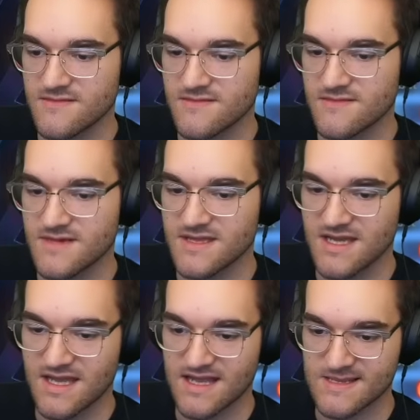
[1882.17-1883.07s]
I
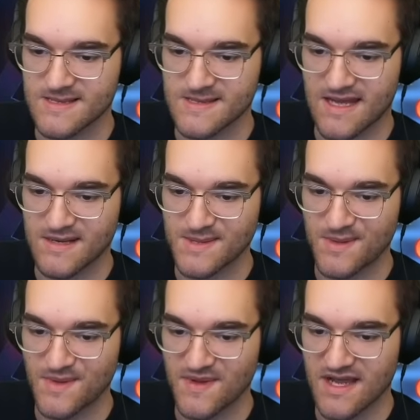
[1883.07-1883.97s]
think Essence Scatter is the
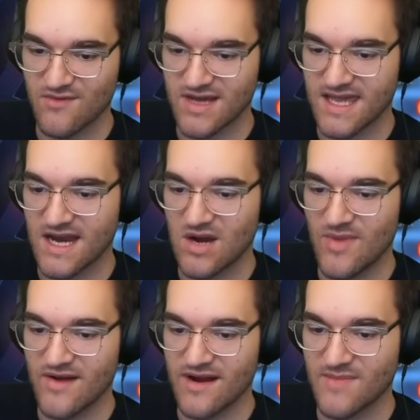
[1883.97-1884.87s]
only thing I would care
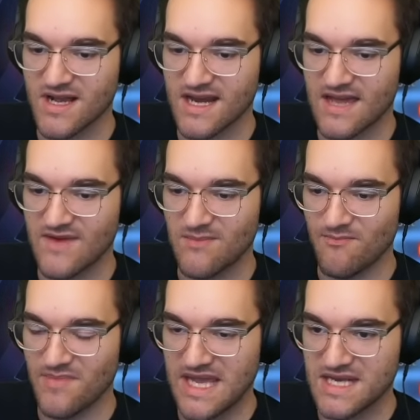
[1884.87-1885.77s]
about, and I'm not going to have any
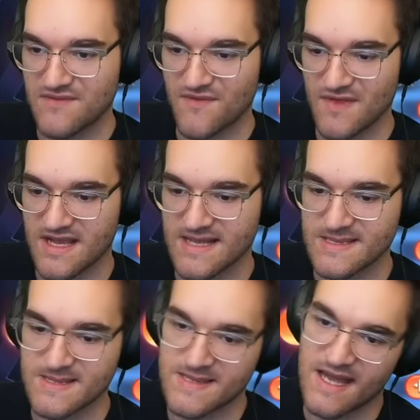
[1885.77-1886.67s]
bait for the
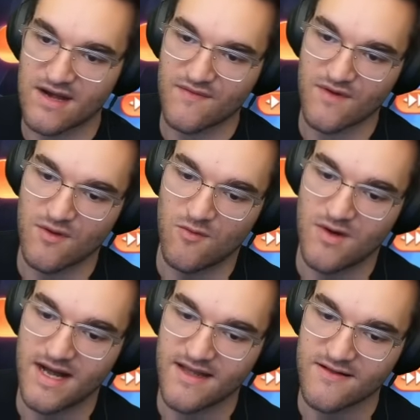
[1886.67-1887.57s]
Essence Scatter for a
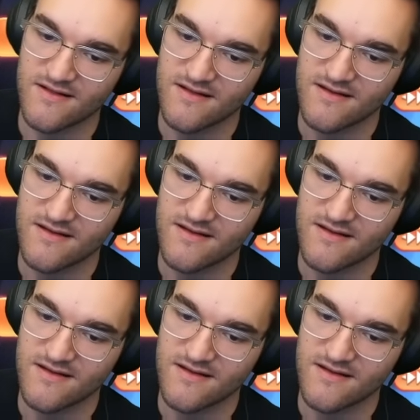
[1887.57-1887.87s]
while.